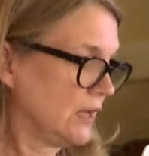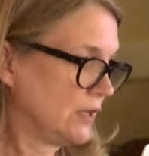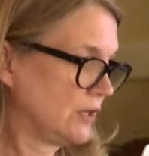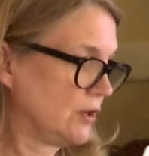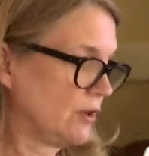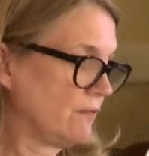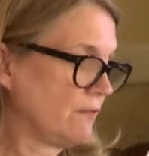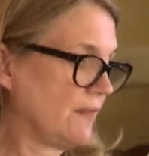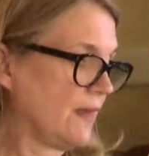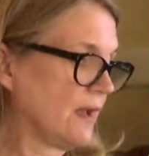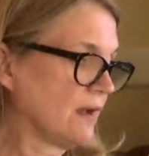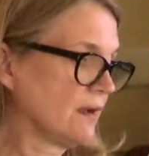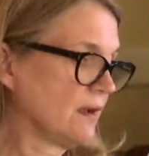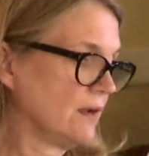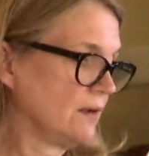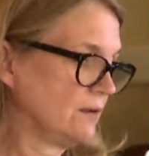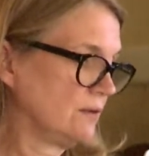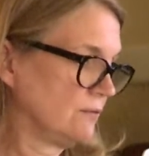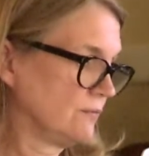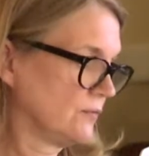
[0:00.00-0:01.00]
that
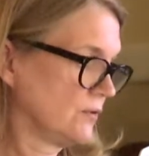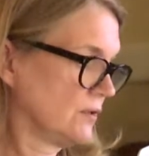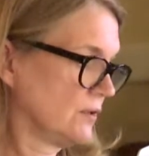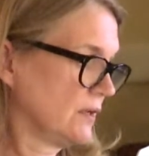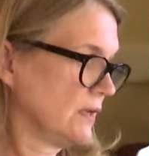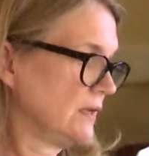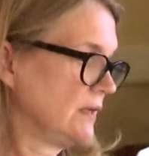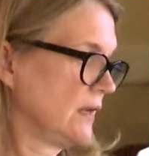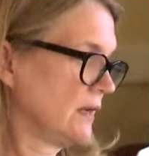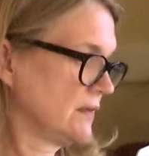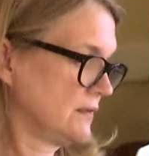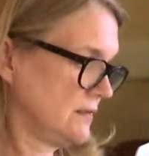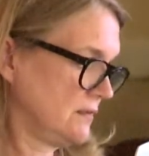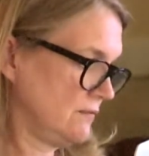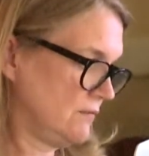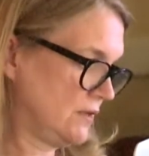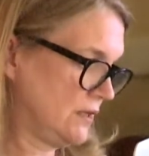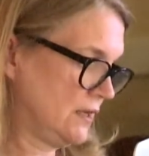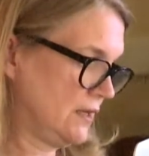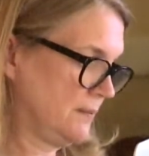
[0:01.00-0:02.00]
kind of
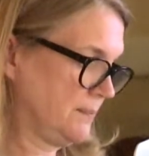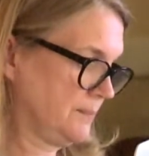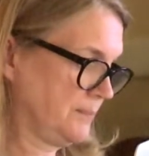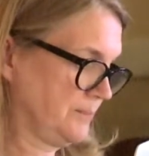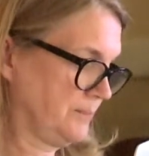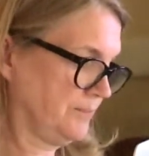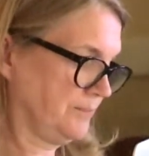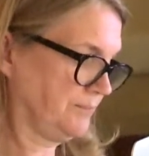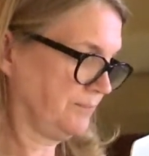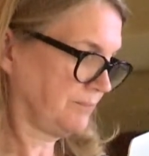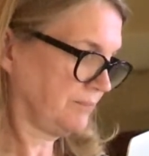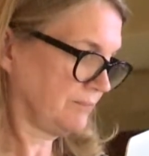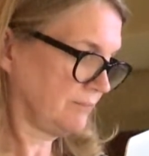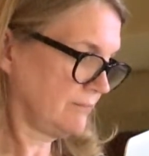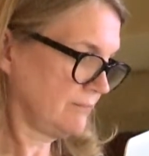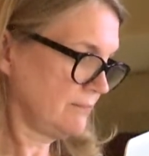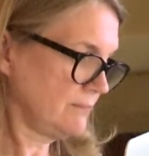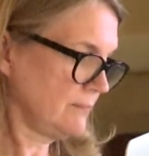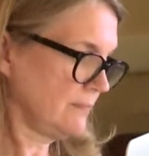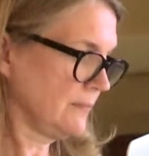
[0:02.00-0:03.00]
connectivity.
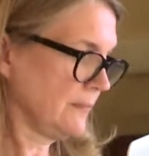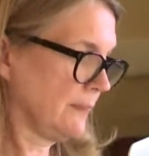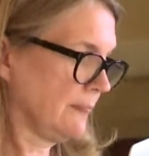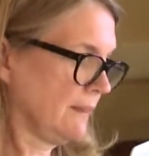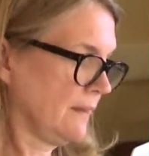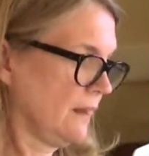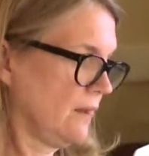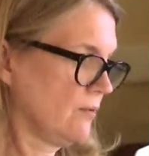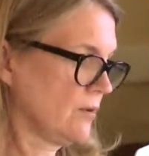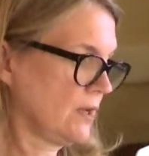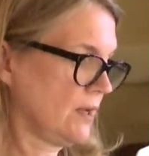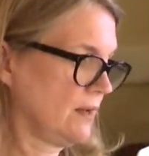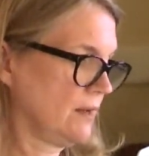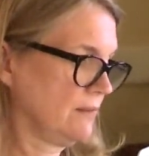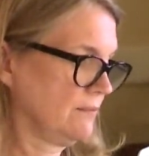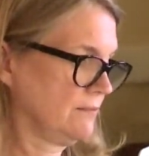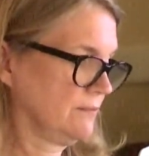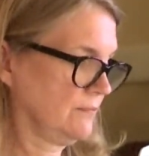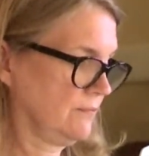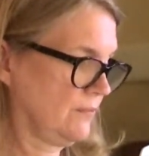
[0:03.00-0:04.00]
Okay.
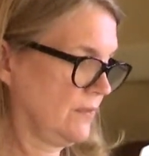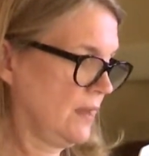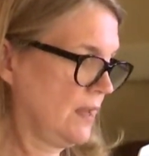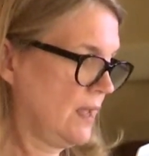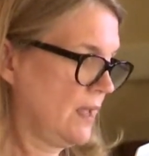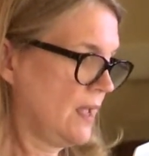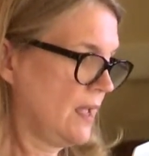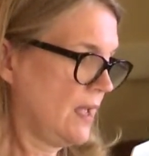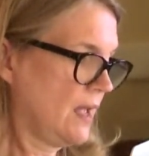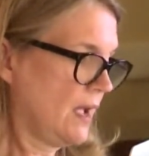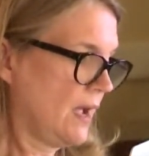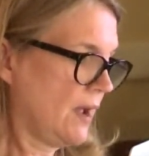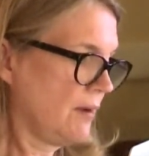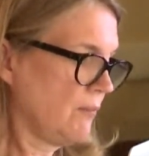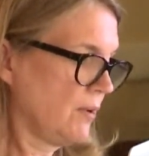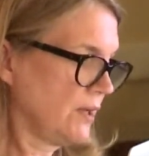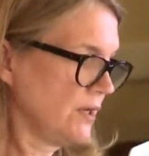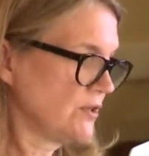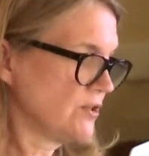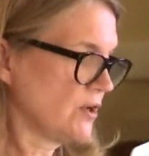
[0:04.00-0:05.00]
I
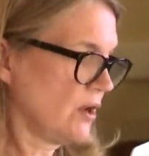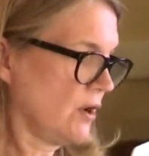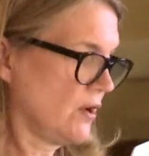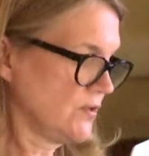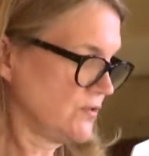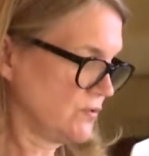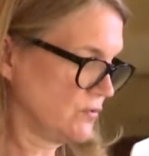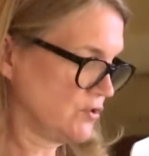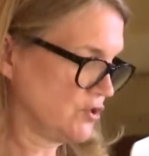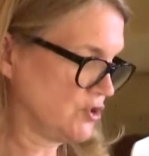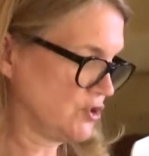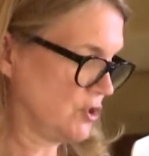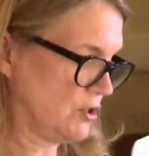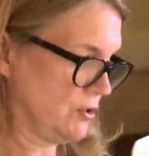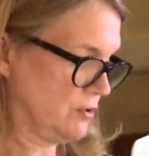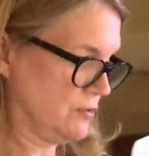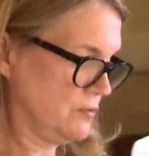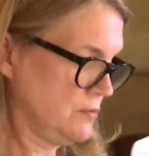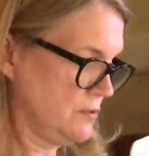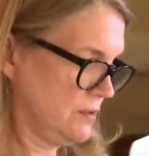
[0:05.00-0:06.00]
wanted to also
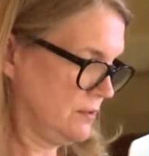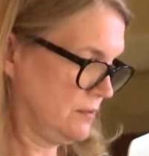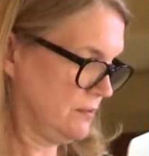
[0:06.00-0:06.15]
show,